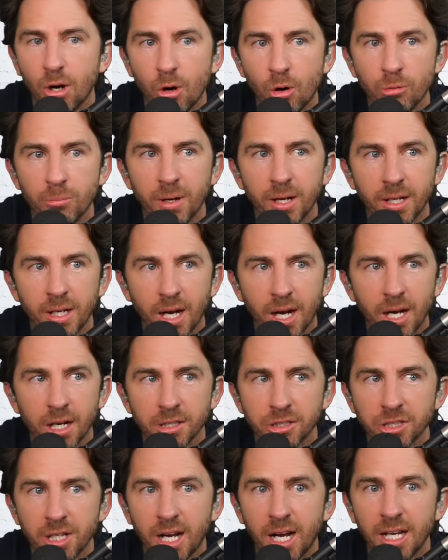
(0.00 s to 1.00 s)
oh my
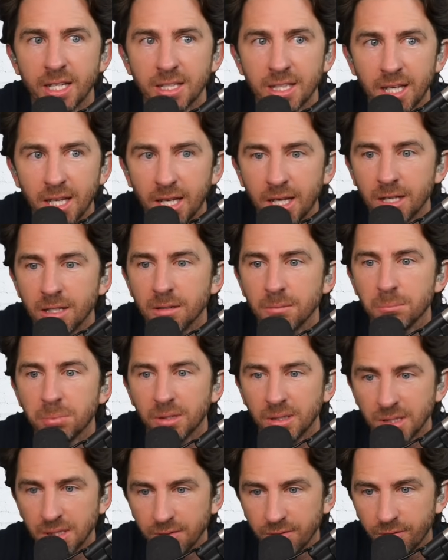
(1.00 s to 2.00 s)
gosh, I can't
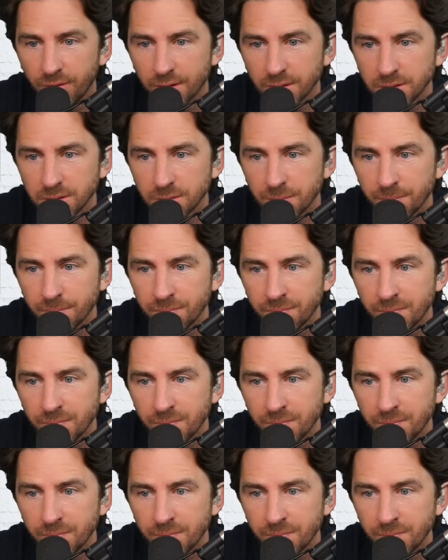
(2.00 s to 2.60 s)
believe this.